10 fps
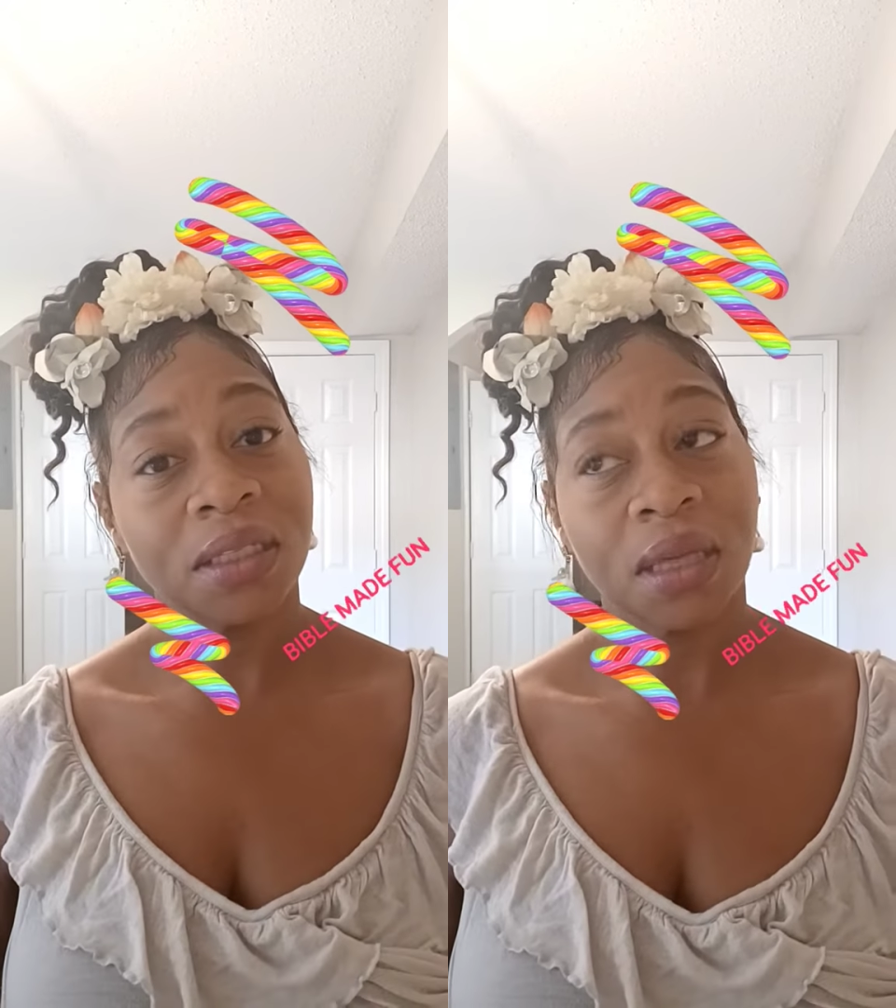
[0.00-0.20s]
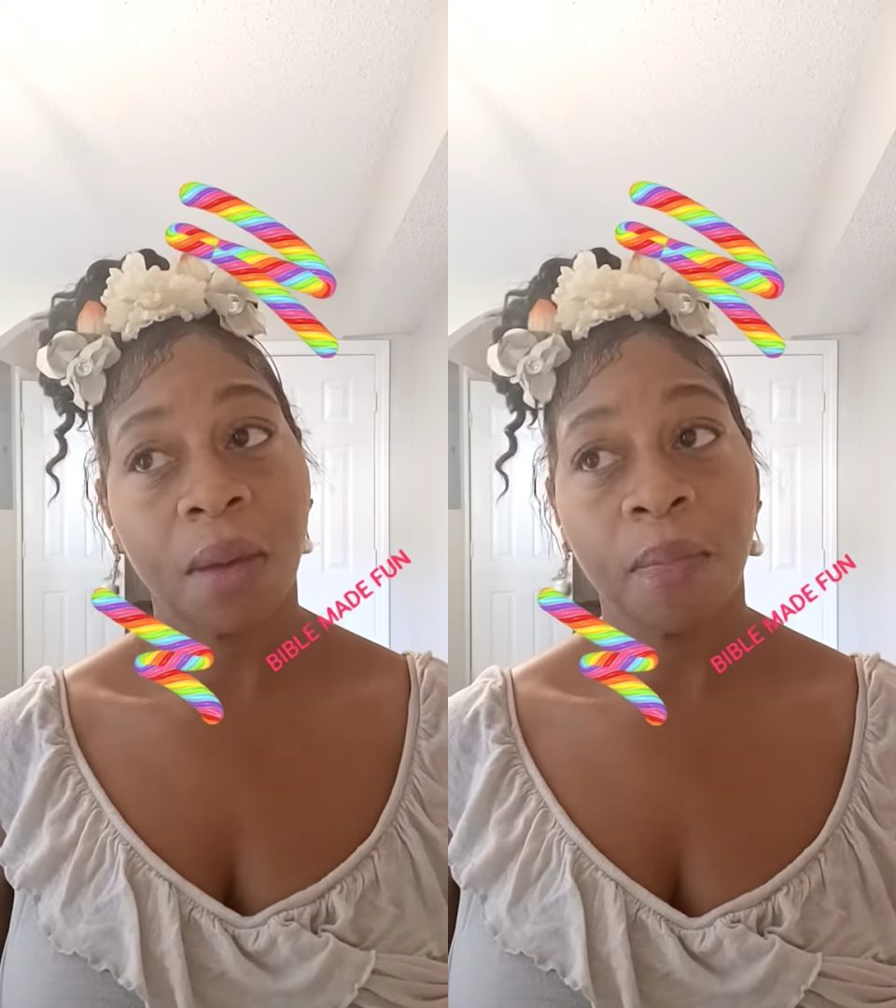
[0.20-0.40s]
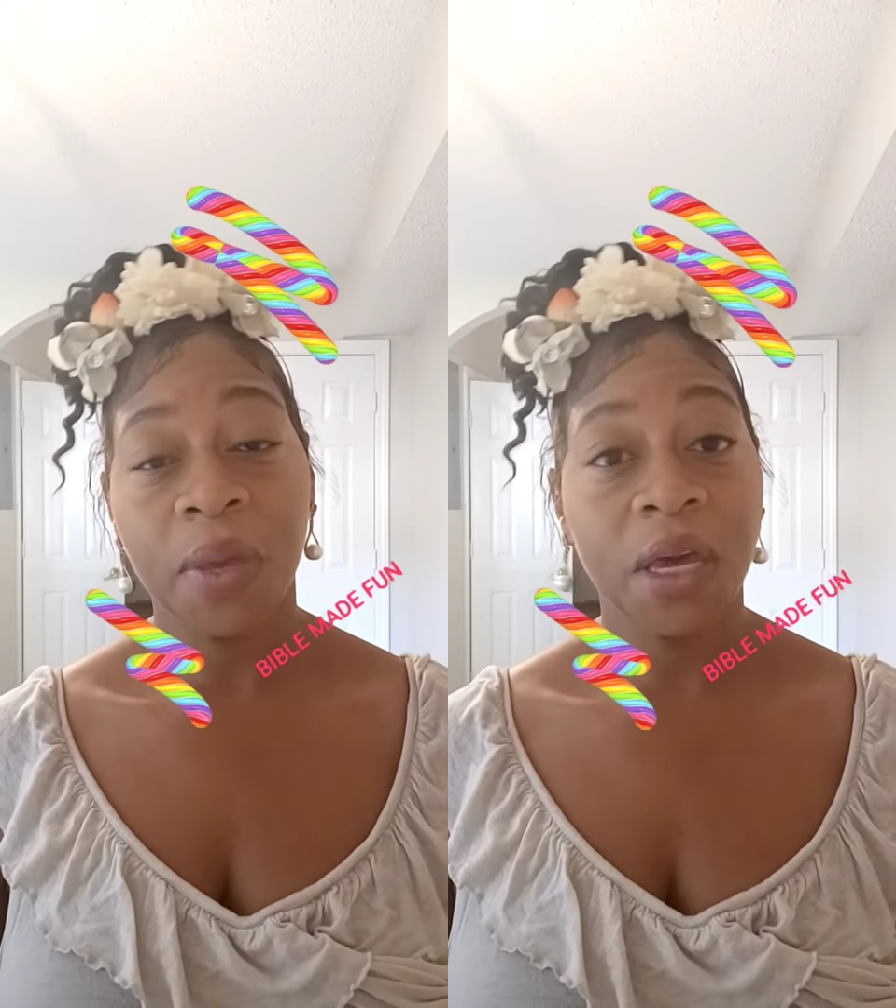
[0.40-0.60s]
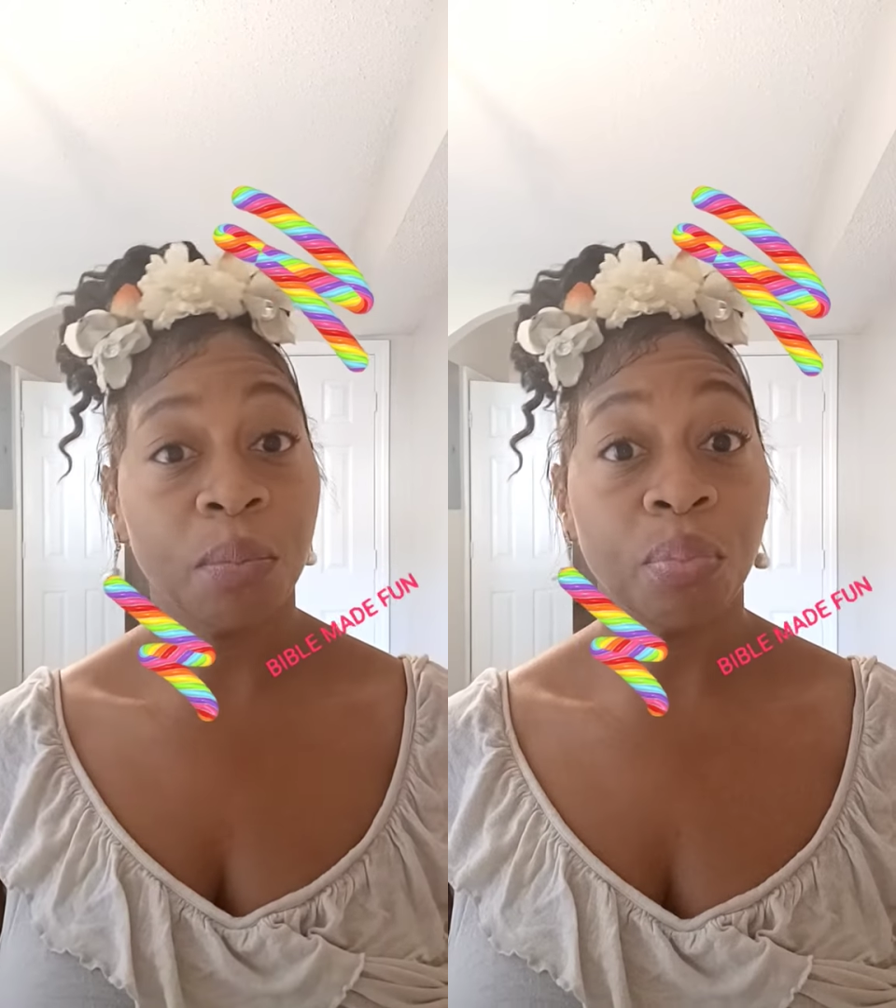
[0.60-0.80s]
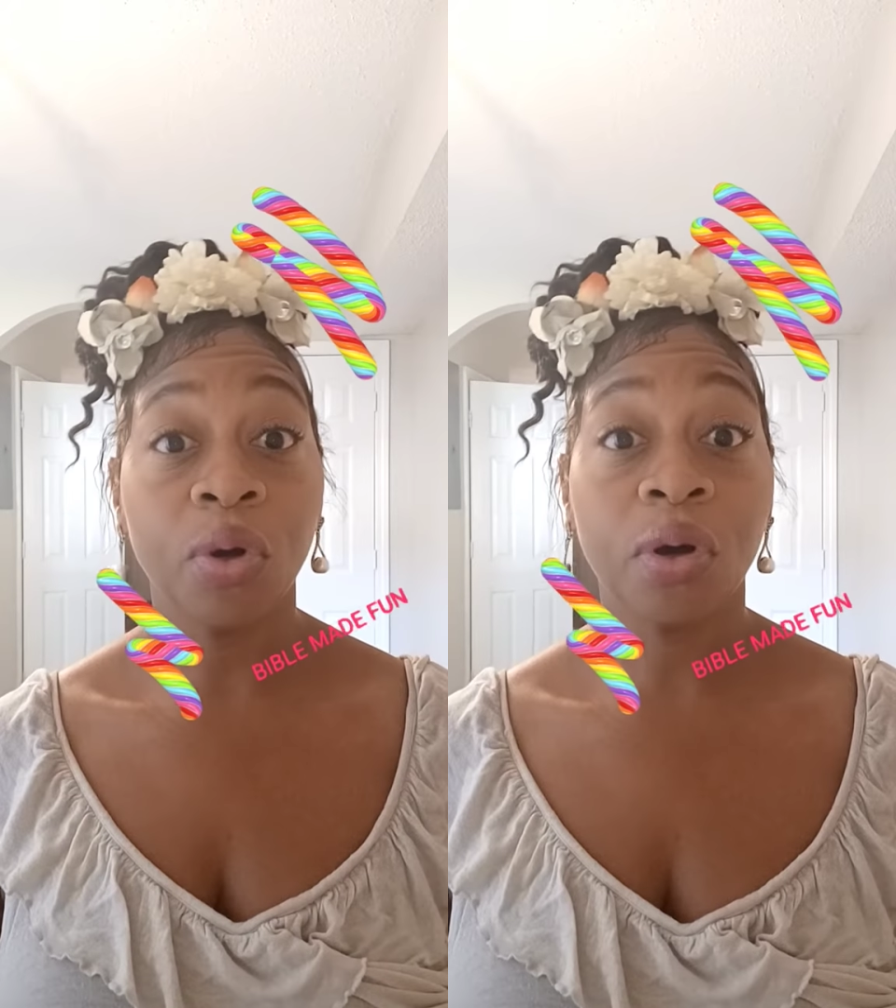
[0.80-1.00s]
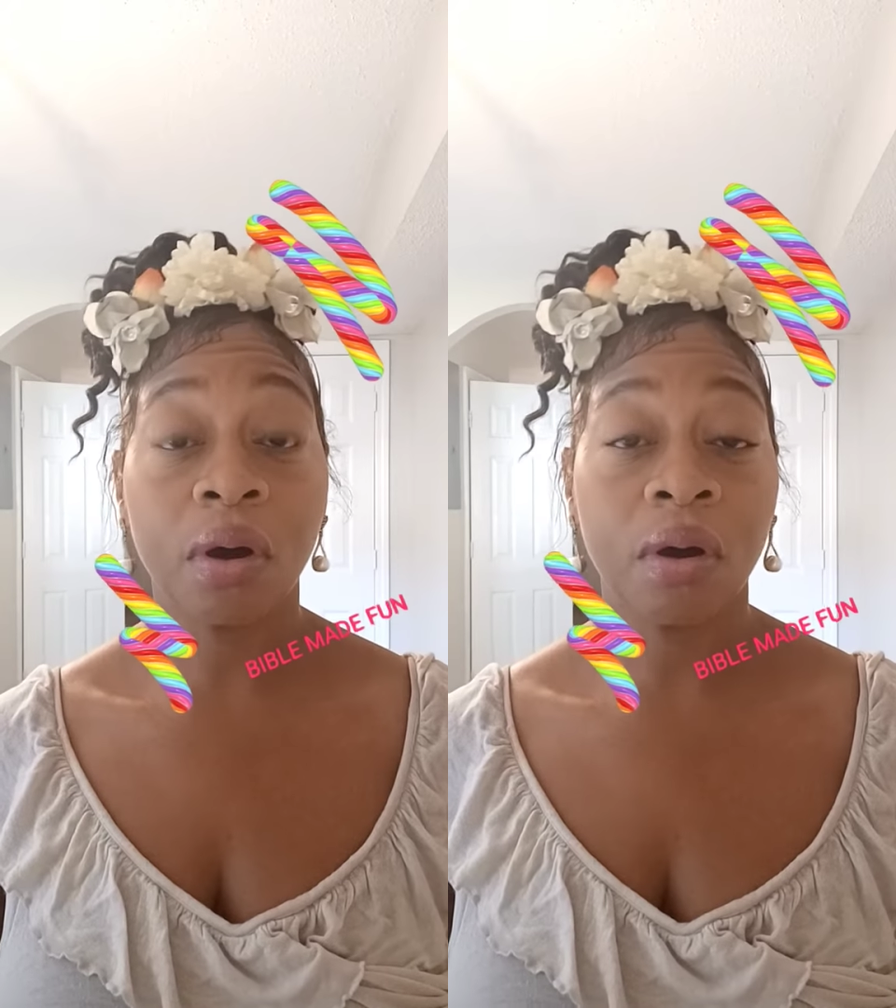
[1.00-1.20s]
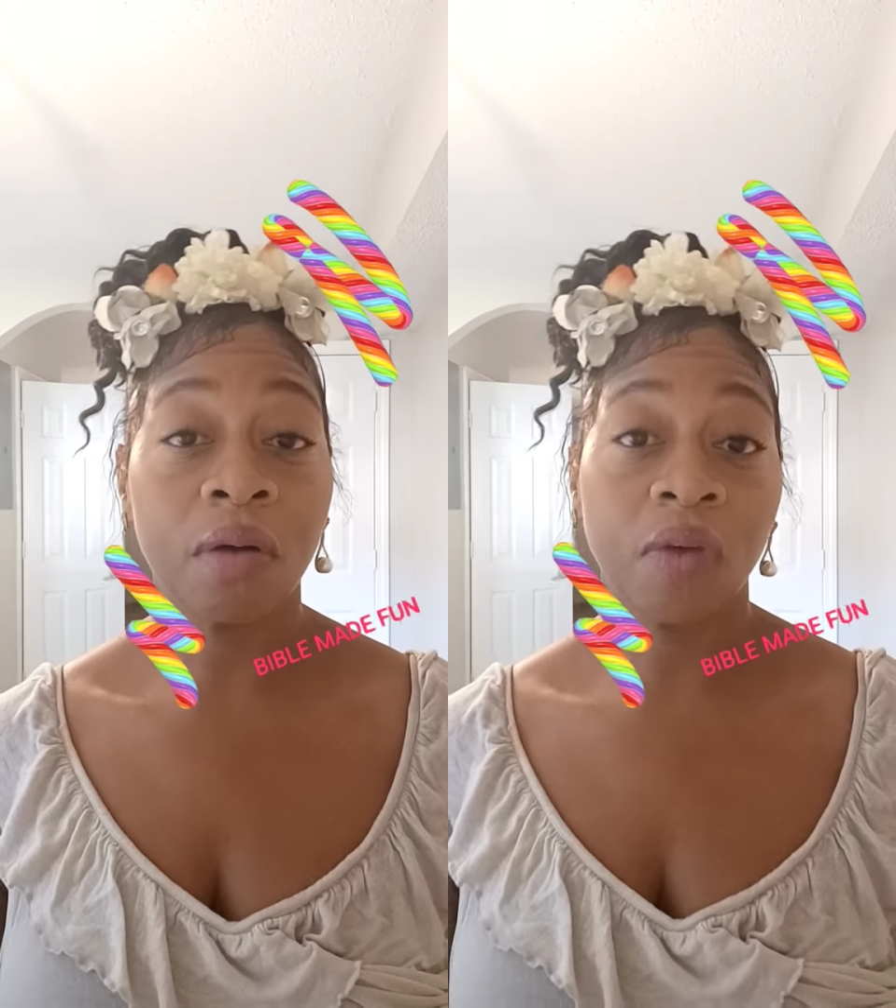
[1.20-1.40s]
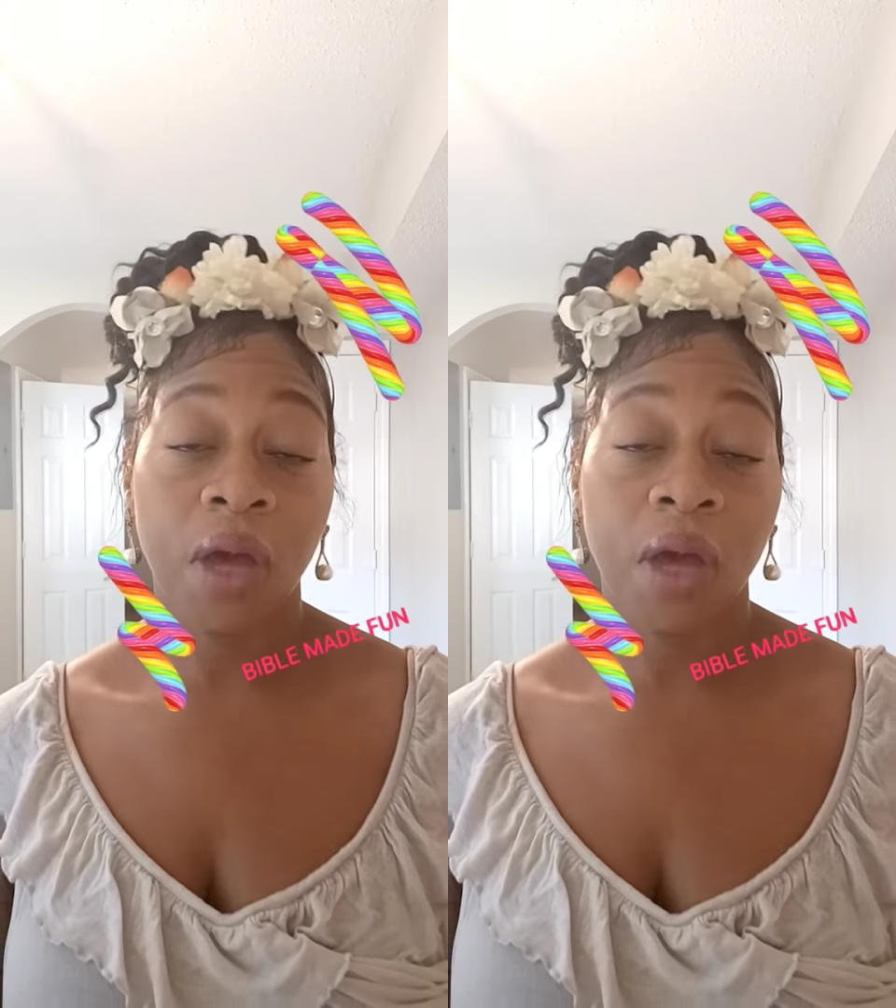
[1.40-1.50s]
a big book of